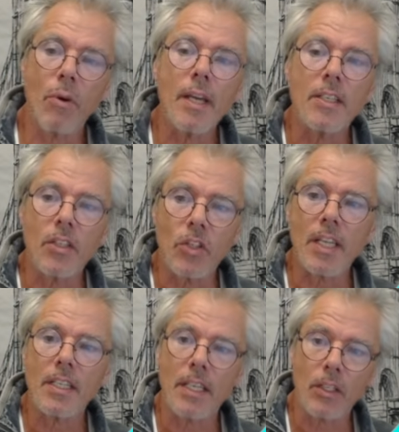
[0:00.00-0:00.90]
might
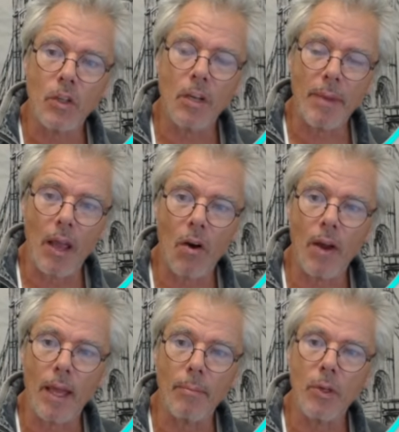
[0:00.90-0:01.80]
suggest that it's got to be
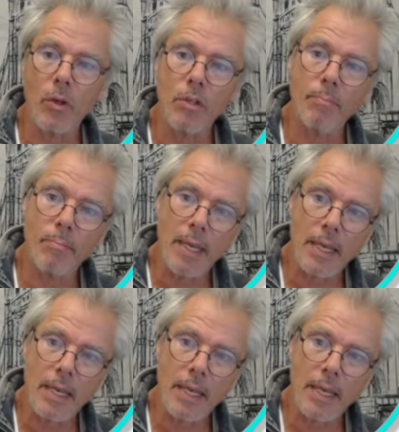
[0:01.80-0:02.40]
higher, because